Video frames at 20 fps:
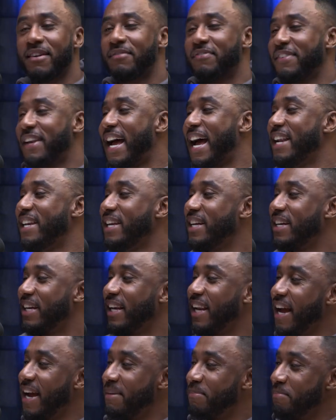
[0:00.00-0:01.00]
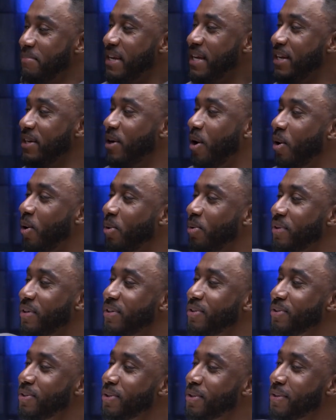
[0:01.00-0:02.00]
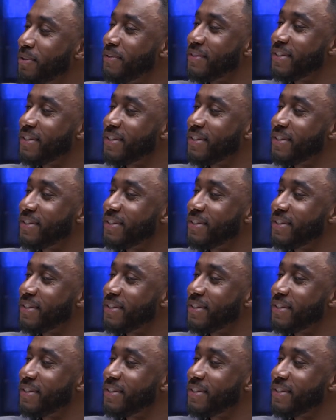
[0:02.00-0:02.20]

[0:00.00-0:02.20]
a fly nigga like me. Though, That's cool. You